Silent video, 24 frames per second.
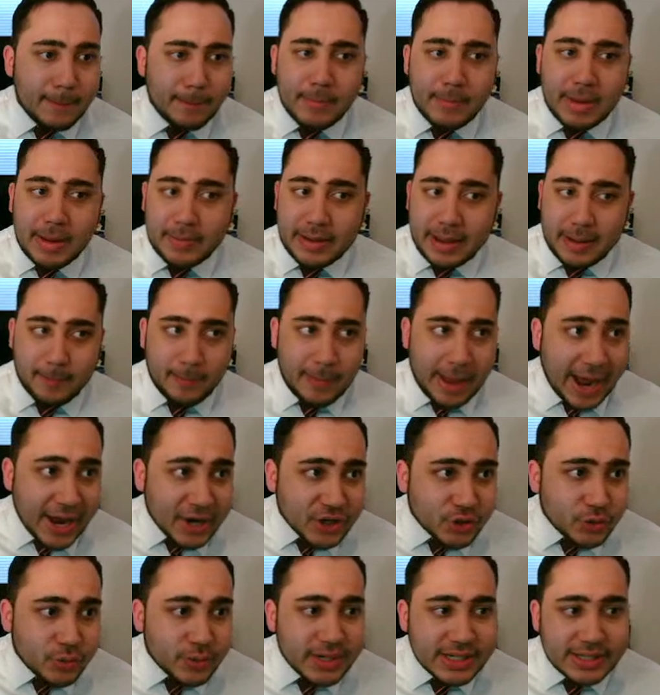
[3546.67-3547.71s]
maybe a
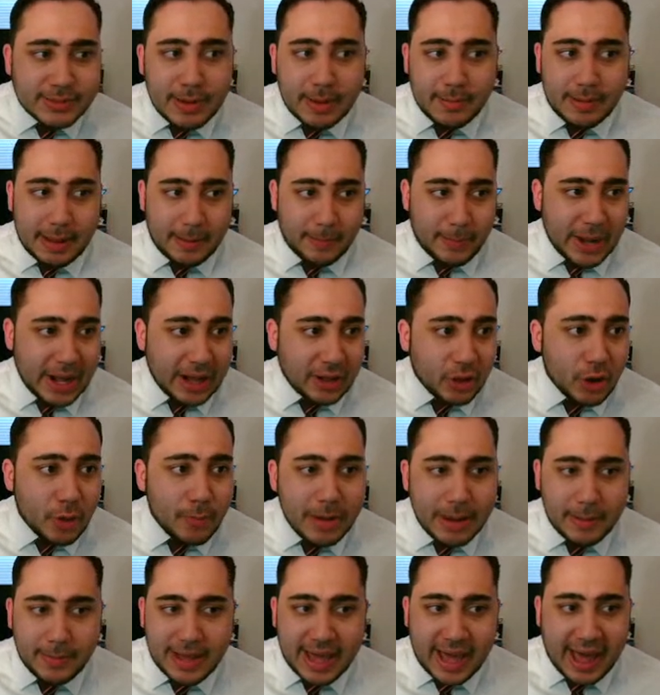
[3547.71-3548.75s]
mattress, maybe a pillow,
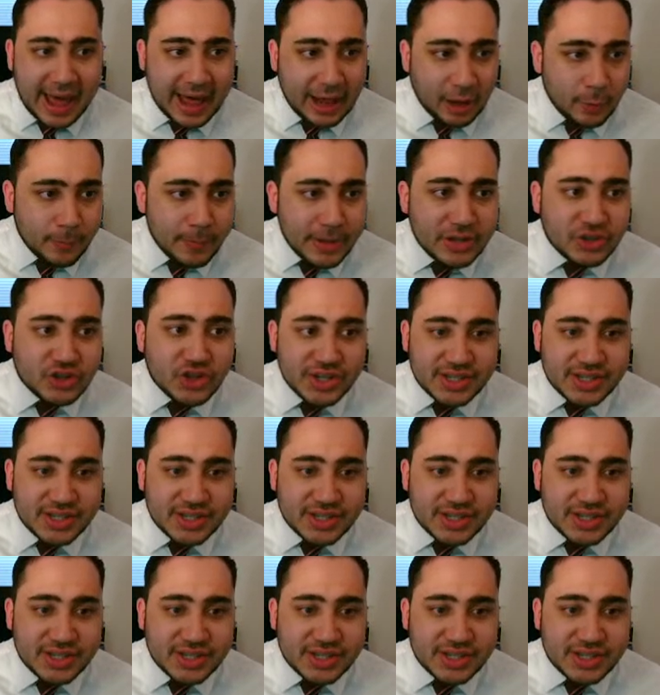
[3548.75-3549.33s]
maybe a helmet,